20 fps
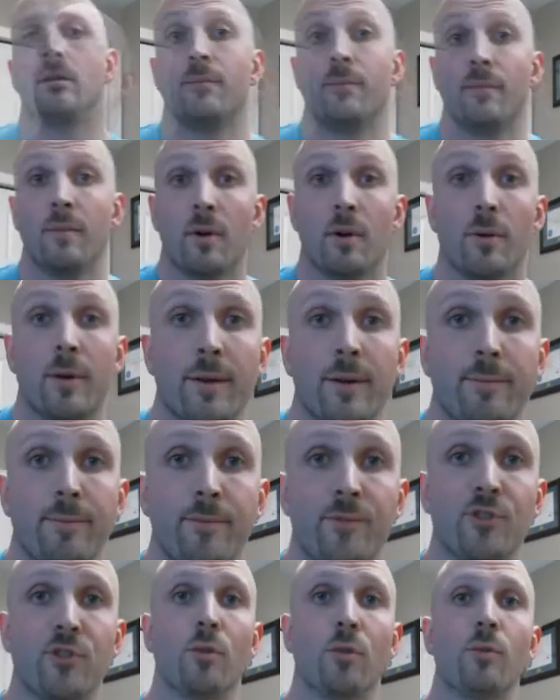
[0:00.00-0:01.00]
All right,
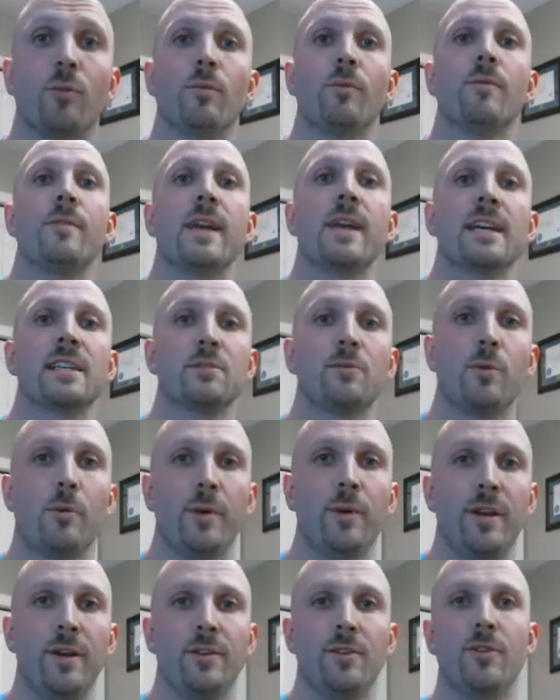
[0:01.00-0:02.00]
so next what
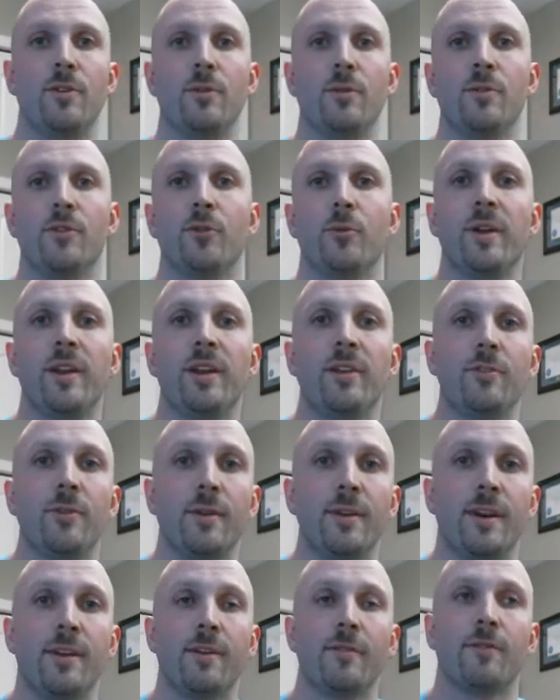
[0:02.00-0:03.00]
we need to do is we need to
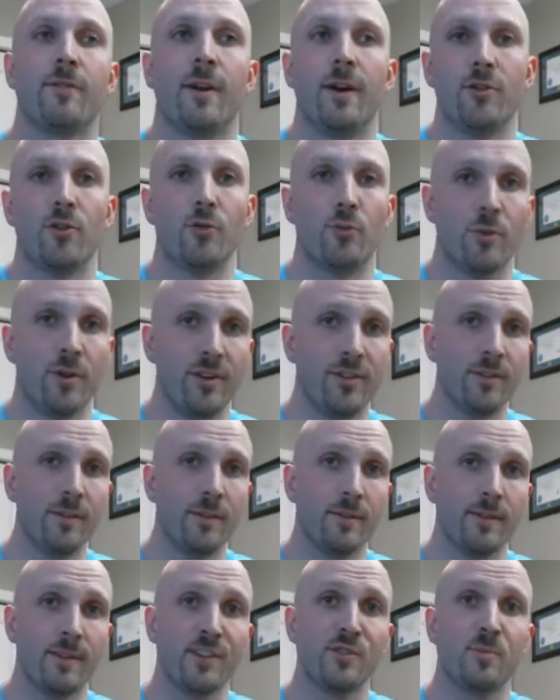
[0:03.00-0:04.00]
identify the
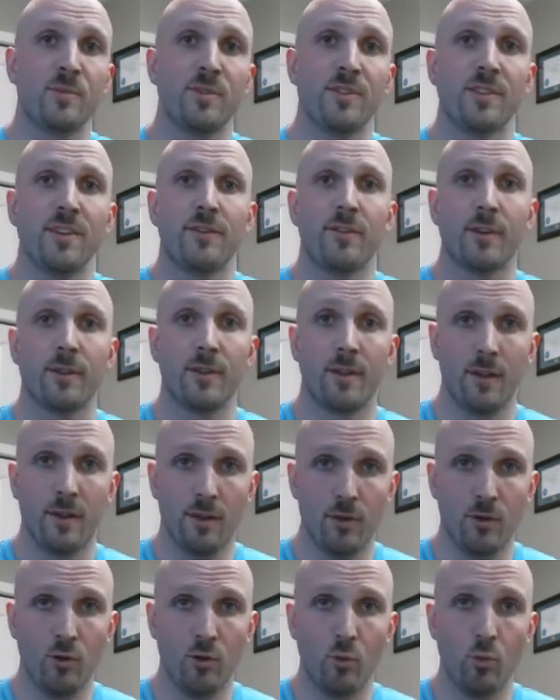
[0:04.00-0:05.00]
reason that specifically
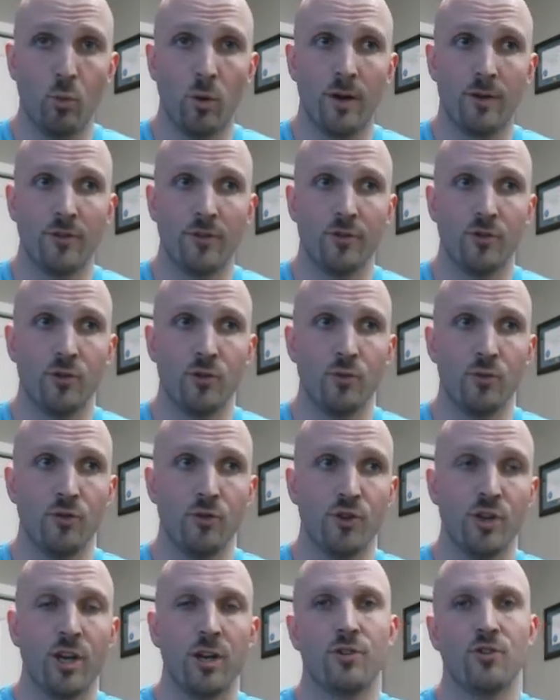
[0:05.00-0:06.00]
you want to
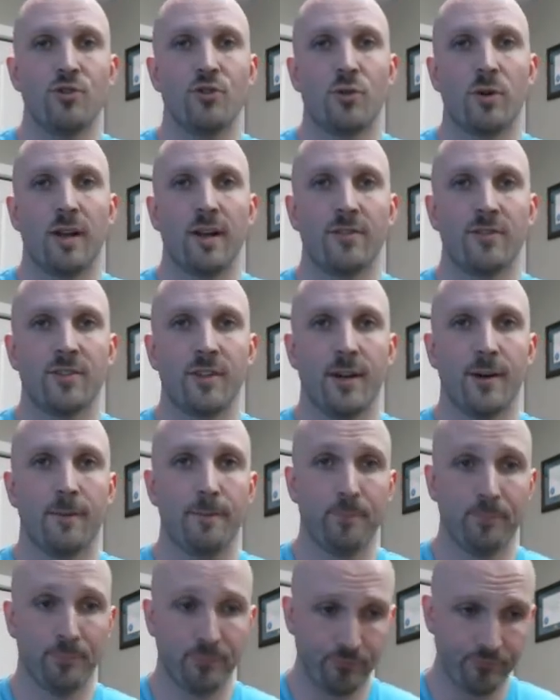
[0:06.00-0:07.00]
change your lifestyle.
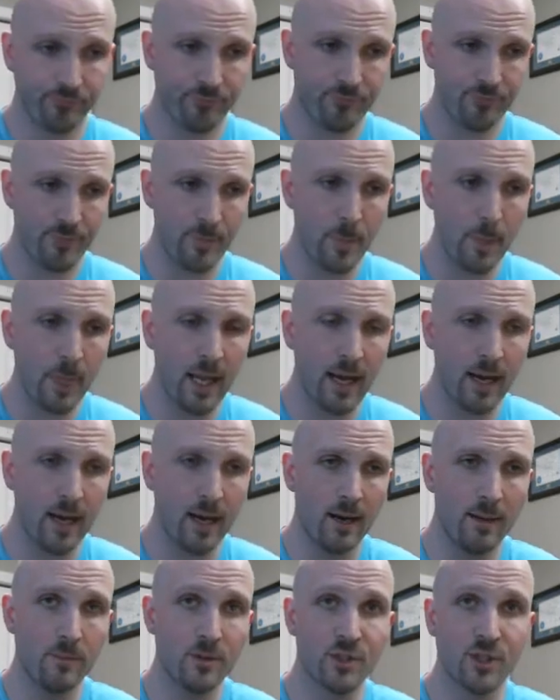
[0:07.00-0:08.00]

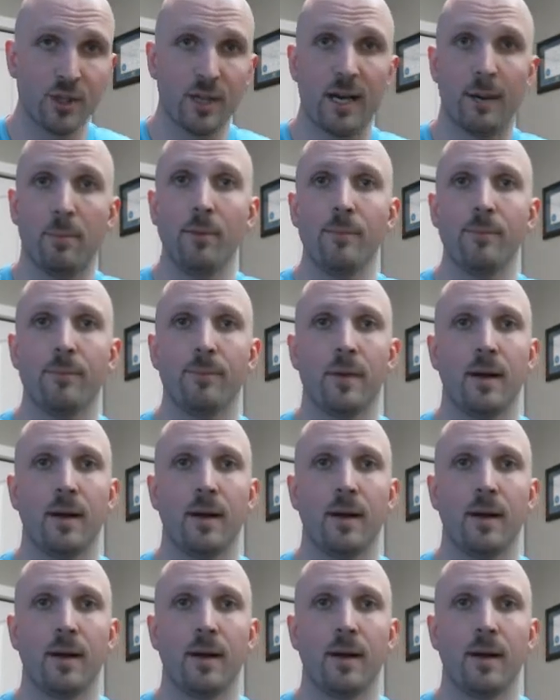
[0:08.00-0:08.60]
There's a couple